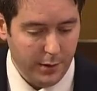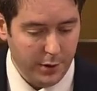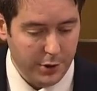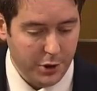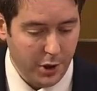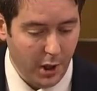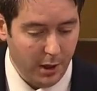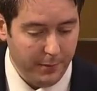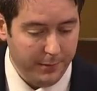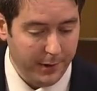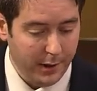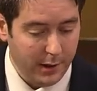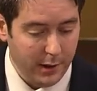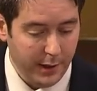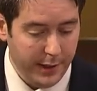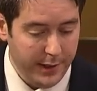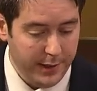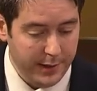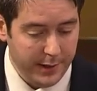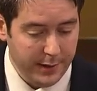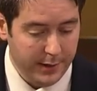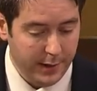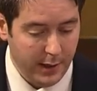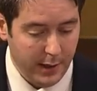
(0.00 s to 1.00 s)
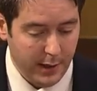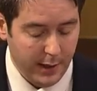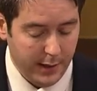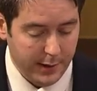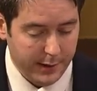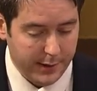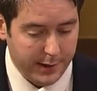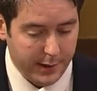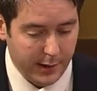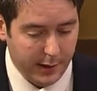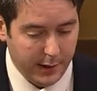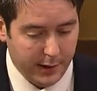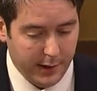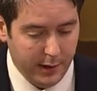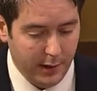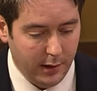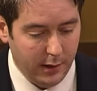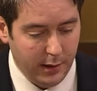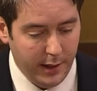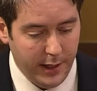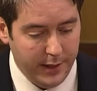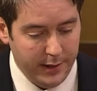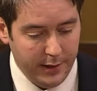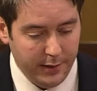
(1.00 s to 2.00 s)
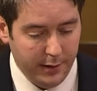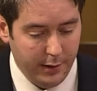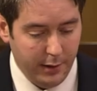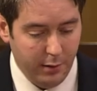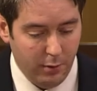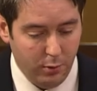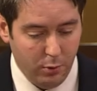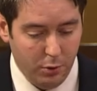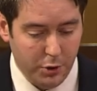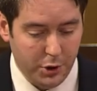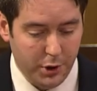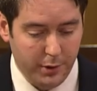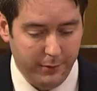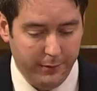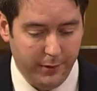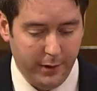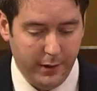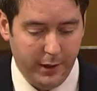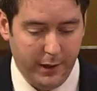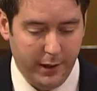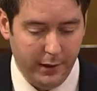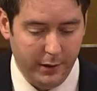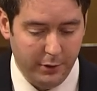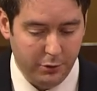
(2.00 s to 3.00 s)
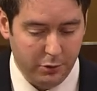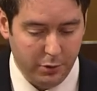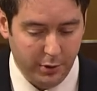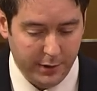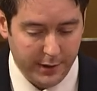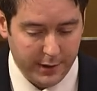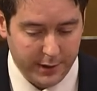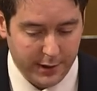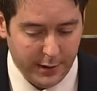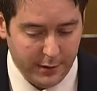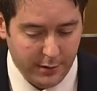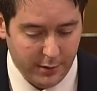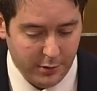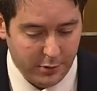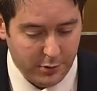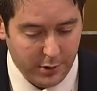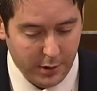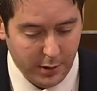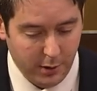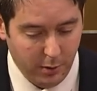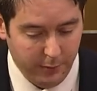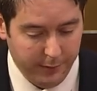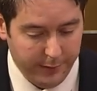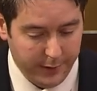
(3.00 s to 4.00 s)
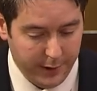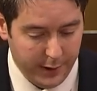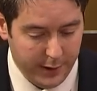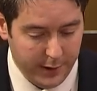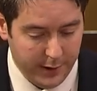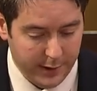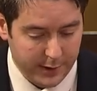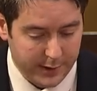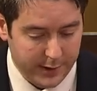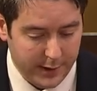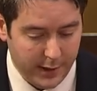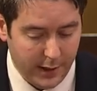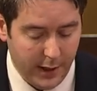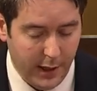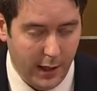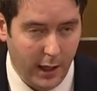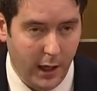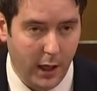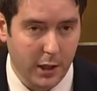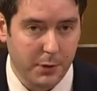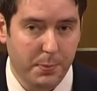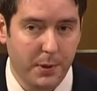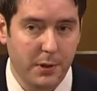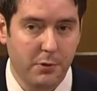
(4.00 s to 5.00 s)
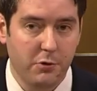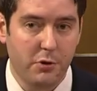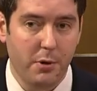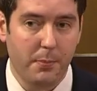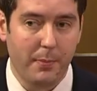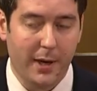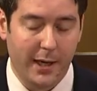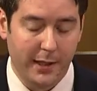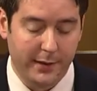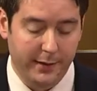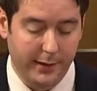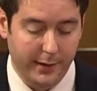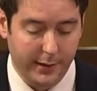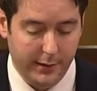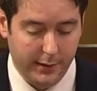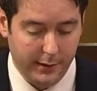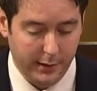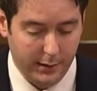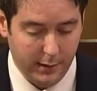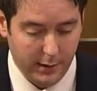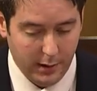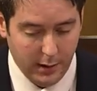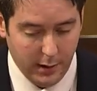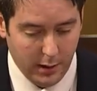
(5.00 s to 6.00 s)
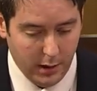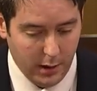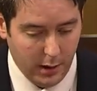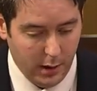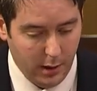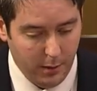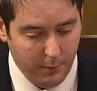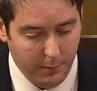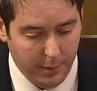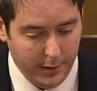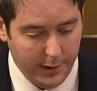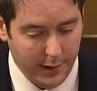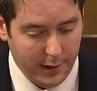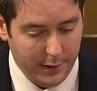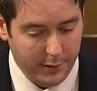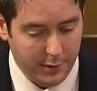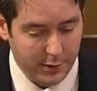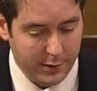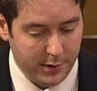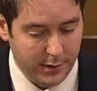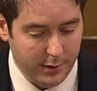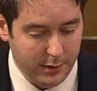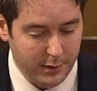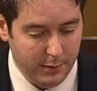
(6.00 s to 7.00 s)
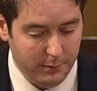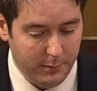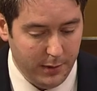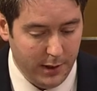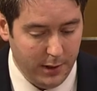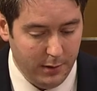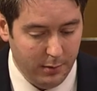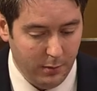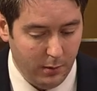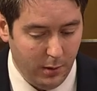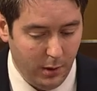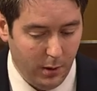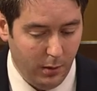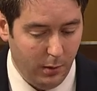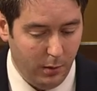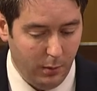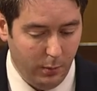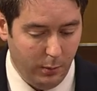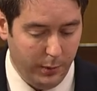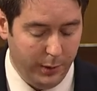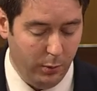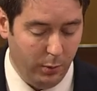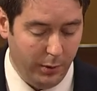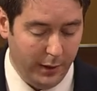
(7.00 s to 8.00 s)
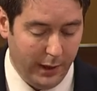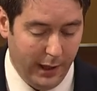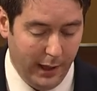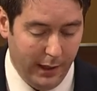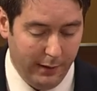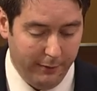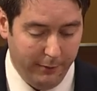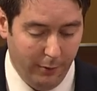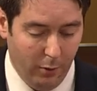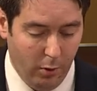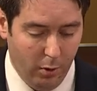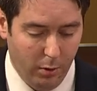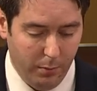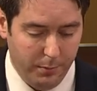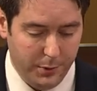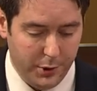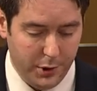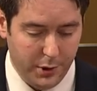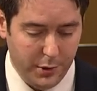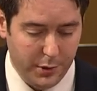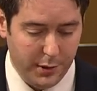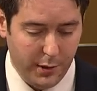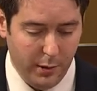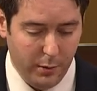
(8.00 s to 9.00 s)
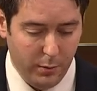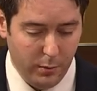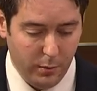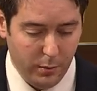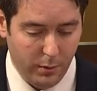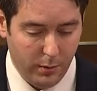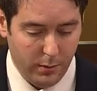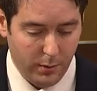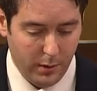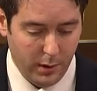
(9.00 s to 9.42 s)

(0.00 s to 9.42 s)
The sharp decline in Silicon Glen and the erosion of our electronics industry over the years has been dramatic, but that doesn't mean we don't have options now.